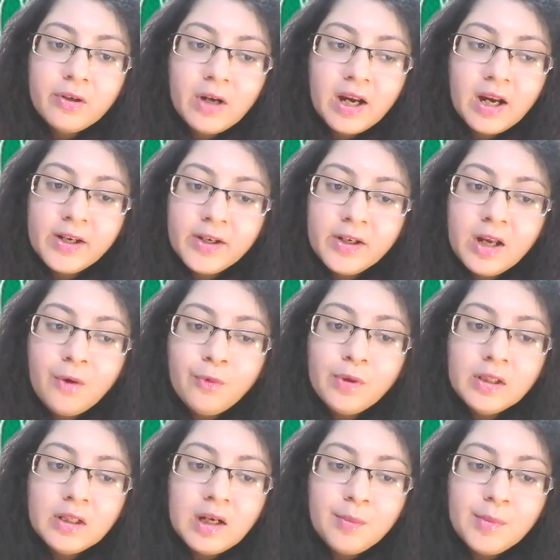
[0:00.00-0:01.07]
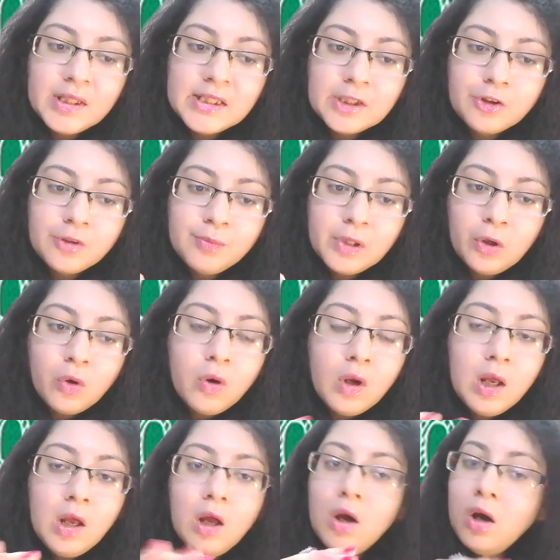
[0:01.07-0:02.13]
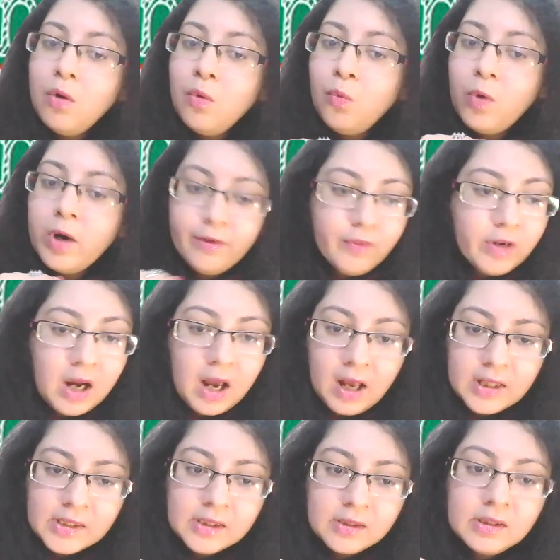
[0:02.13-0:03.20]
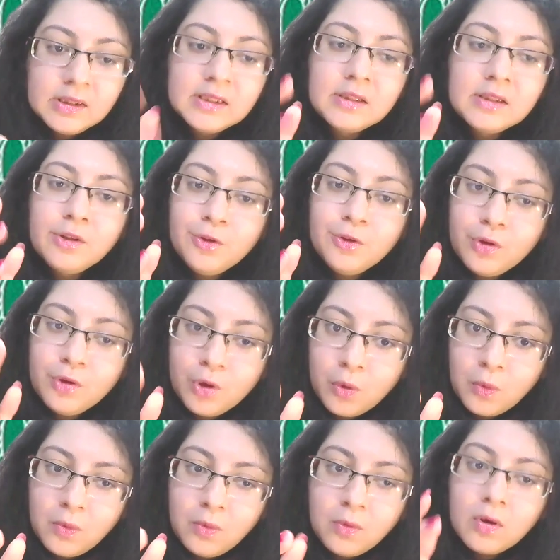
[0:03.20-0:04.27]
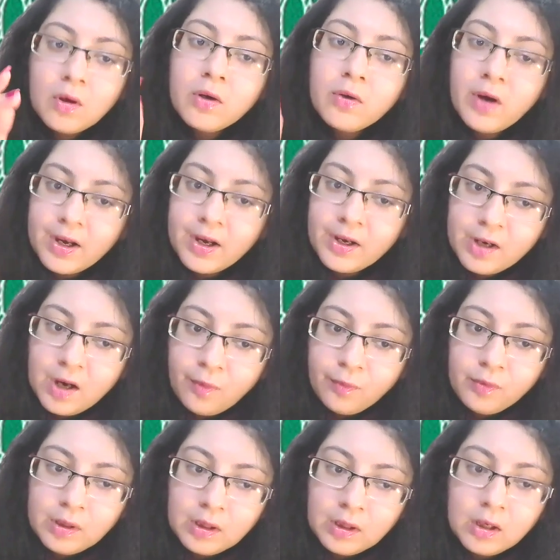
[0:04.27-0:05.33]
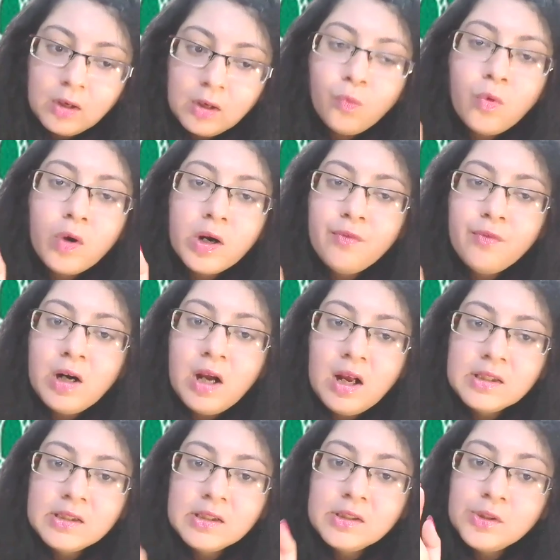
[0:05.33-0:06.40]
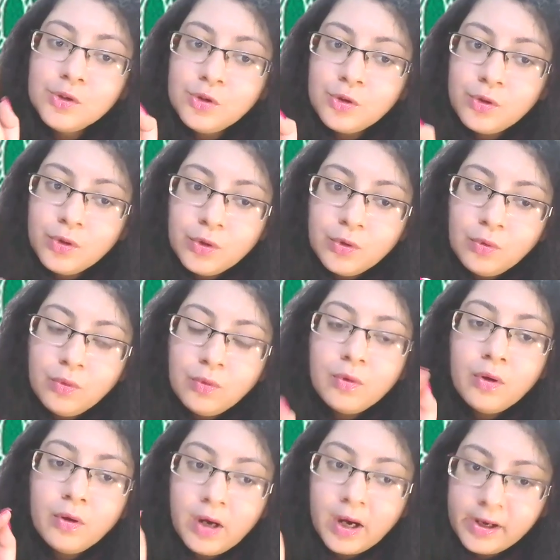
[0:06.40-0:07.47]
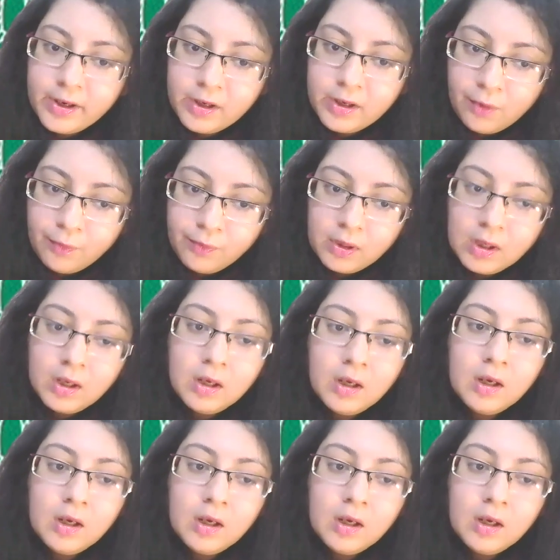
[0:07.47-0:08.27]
write it down in the comment section below. Whatever answers you know, write it down. Whatever answers you don't know, write it down.